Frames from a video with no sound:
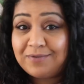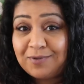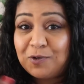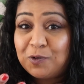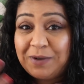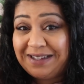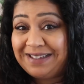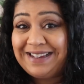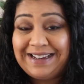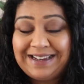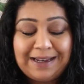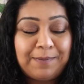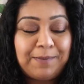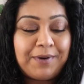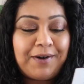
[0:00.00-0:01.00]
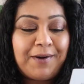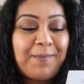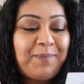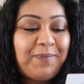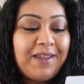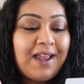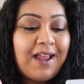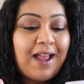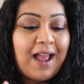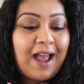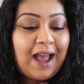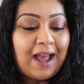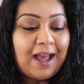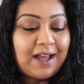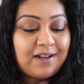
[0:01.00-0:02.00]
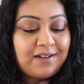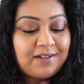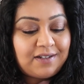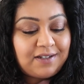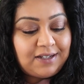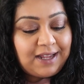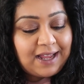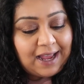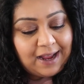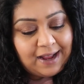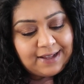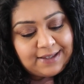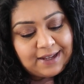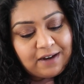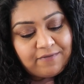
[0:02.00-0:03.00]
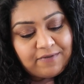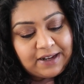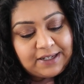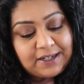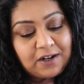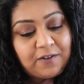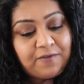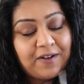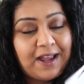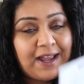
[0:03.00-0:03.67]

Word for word: always need lip balm. And yeah, it said it retailed for